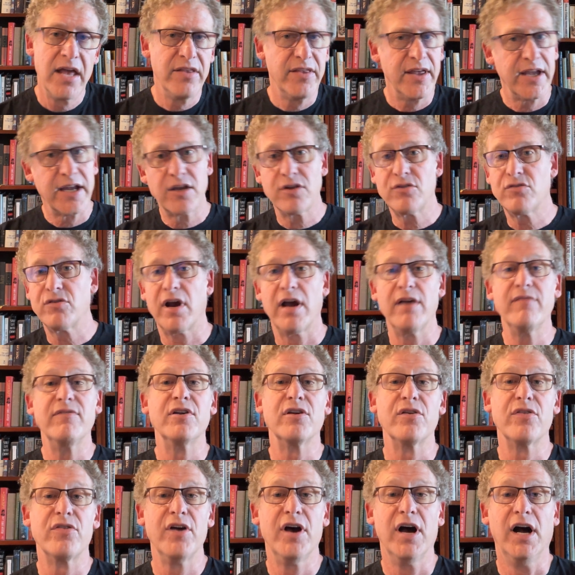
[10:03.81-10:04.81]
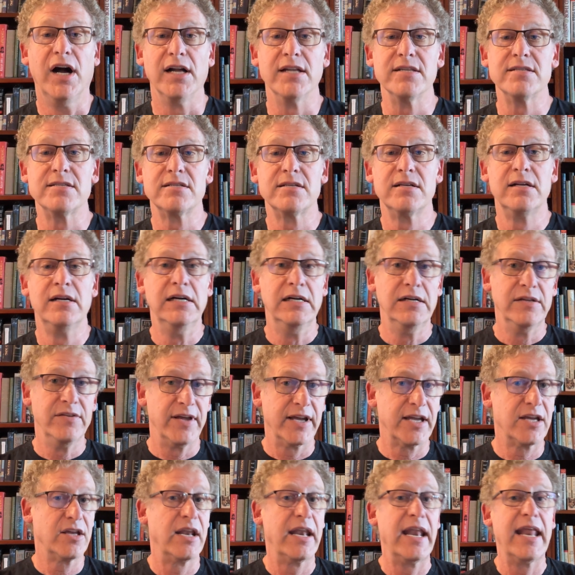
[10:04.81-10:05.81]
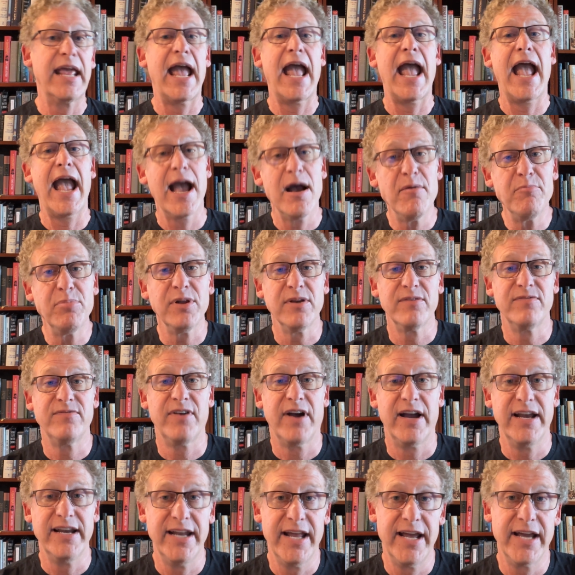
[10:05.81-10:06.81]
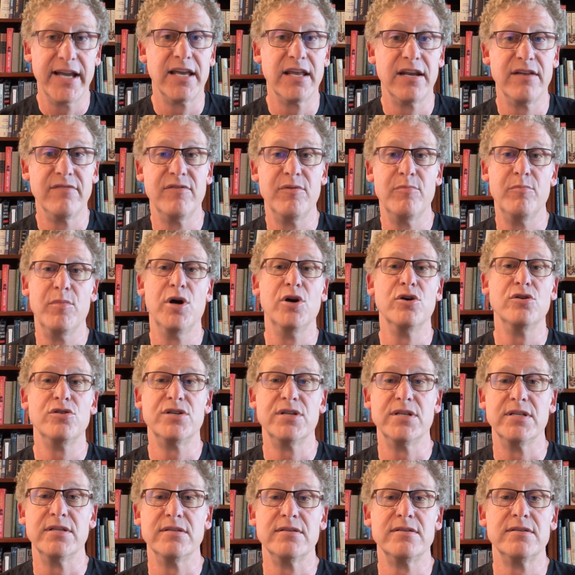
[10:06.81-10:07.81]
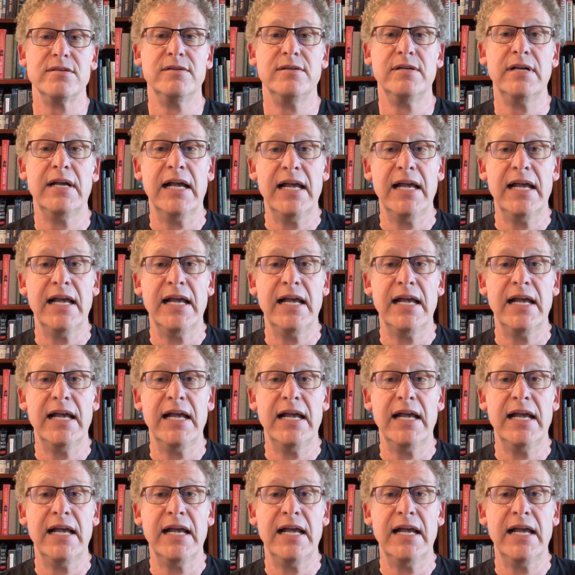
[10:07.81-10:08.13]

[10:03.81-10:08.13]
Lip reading: They can drive your thoughts. They can amplify negative emotions.